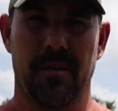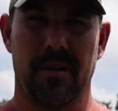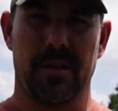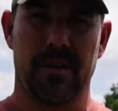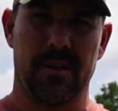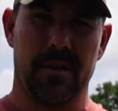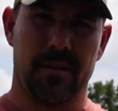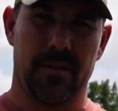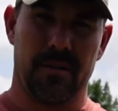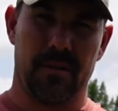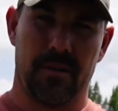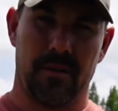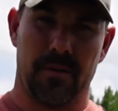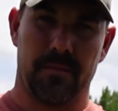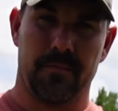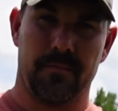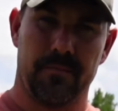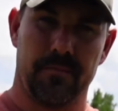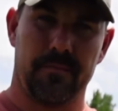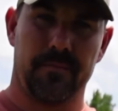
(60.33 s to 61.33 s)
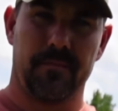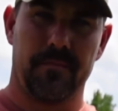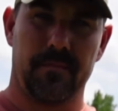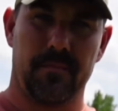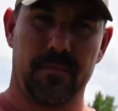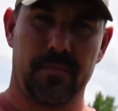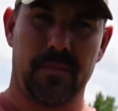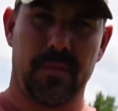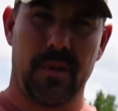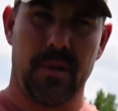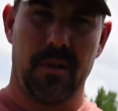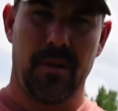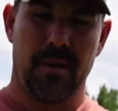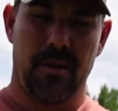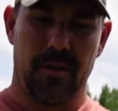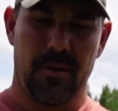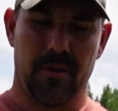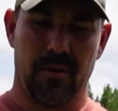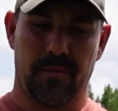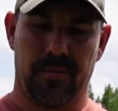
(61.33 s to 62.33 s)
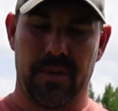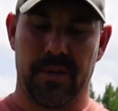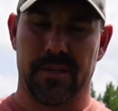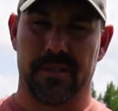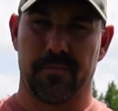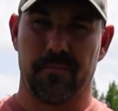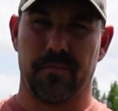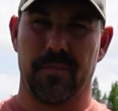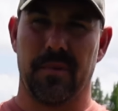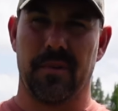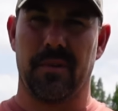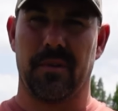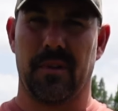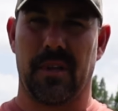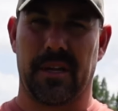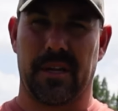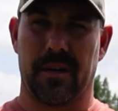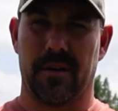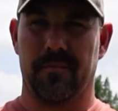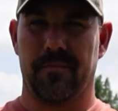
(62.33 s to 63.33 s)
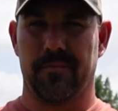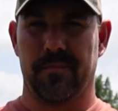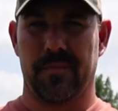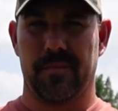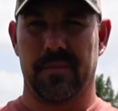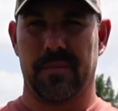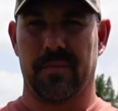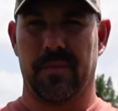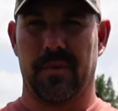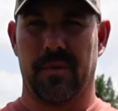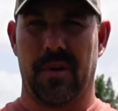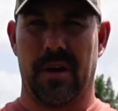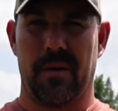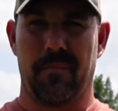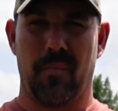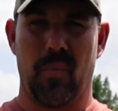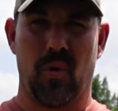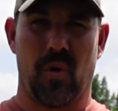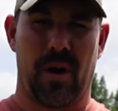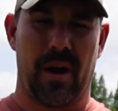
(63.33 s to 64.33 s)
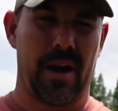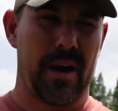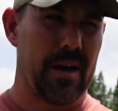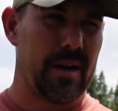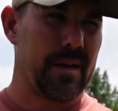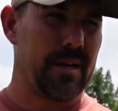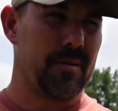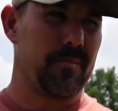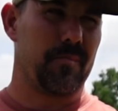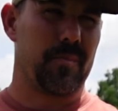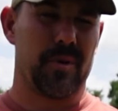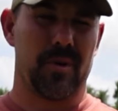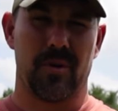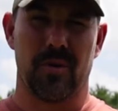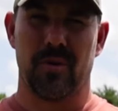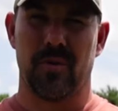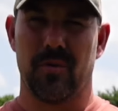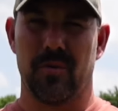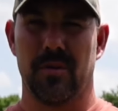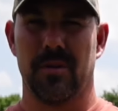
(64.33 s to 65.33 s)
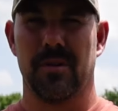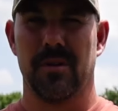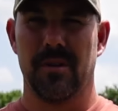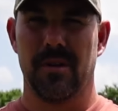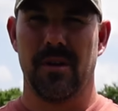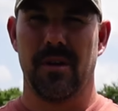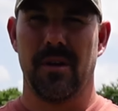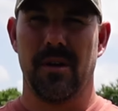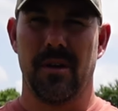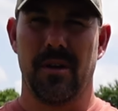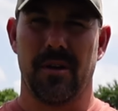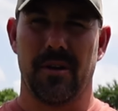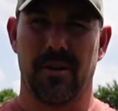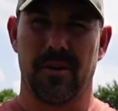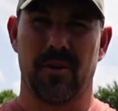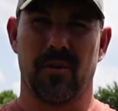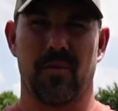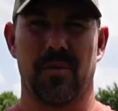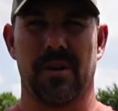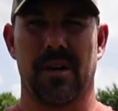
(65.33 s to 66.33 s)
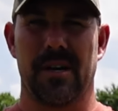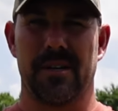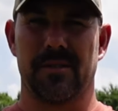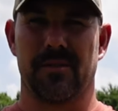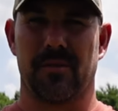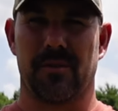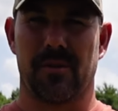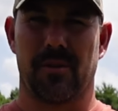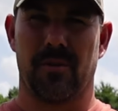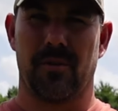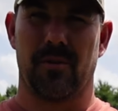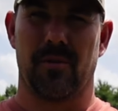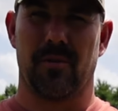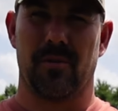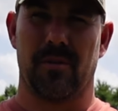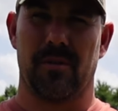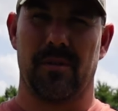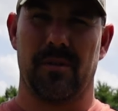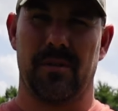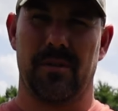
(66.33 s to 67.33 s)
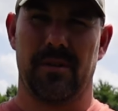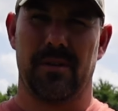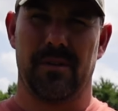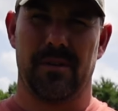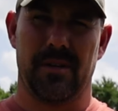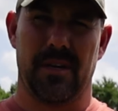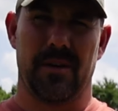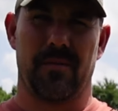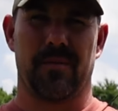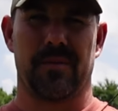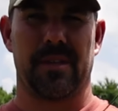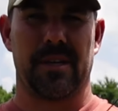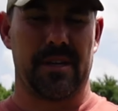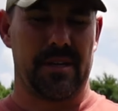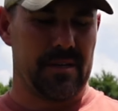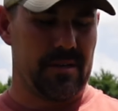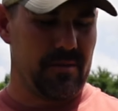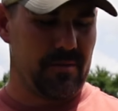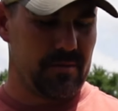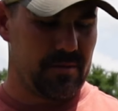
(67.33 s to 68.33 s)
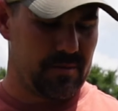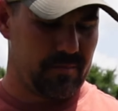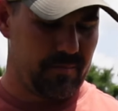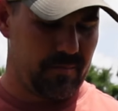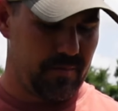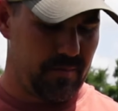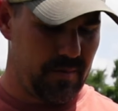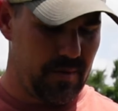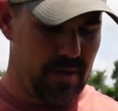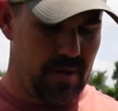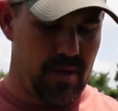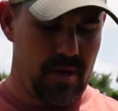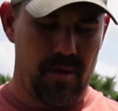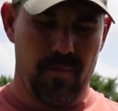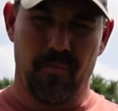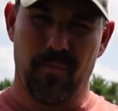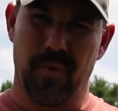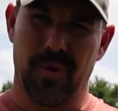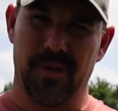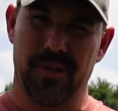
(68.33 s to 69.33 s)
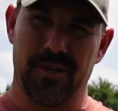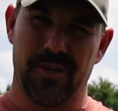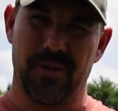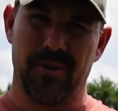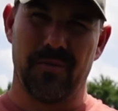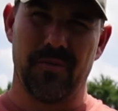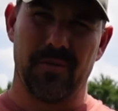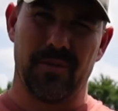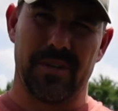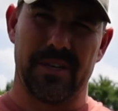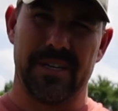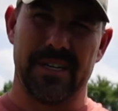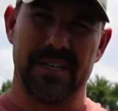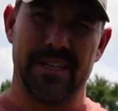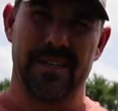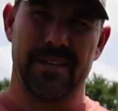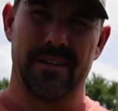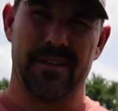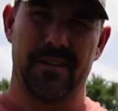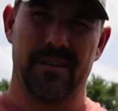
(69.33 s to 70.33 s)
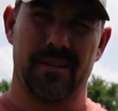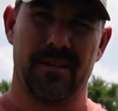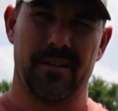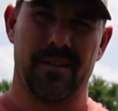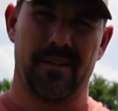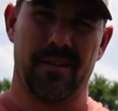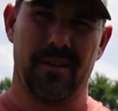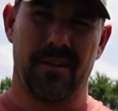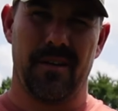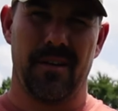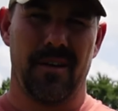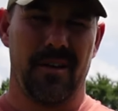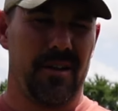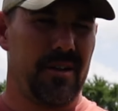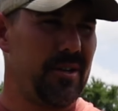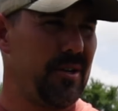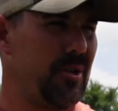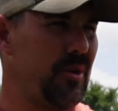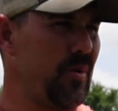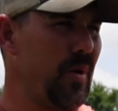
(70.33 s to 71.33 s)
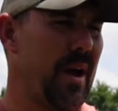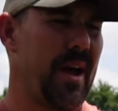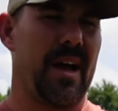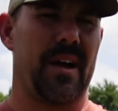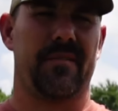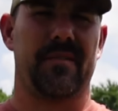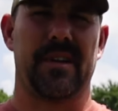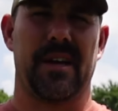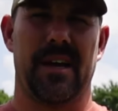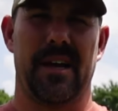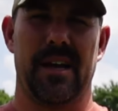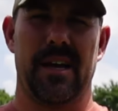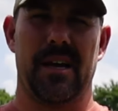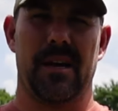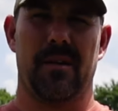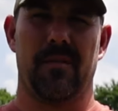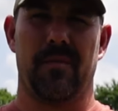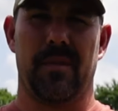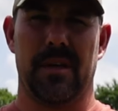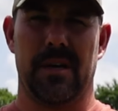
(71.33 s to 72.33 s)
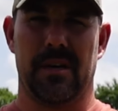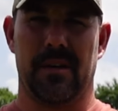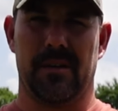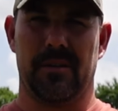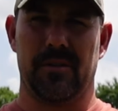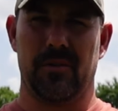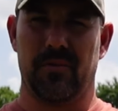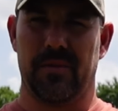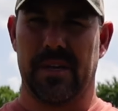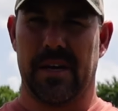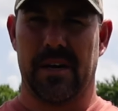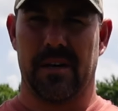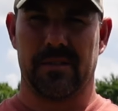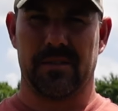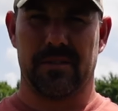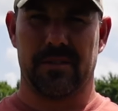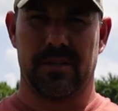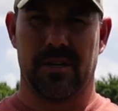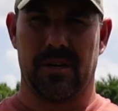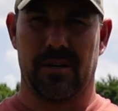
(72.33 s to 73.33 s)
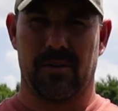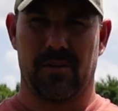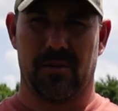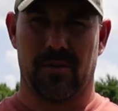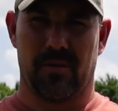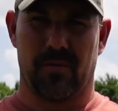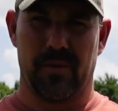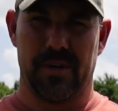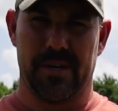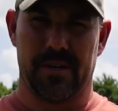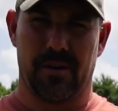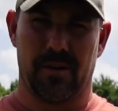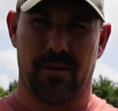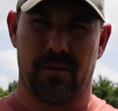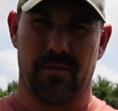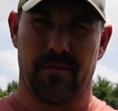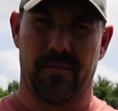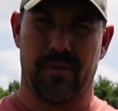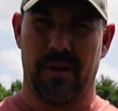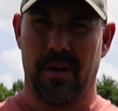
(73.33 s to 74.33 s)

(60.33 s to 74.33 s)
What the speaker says: and you know, things like a more high-end bow, you know, a nicer car, everything else. But do you really need it? You have to have that $2,000 recurve.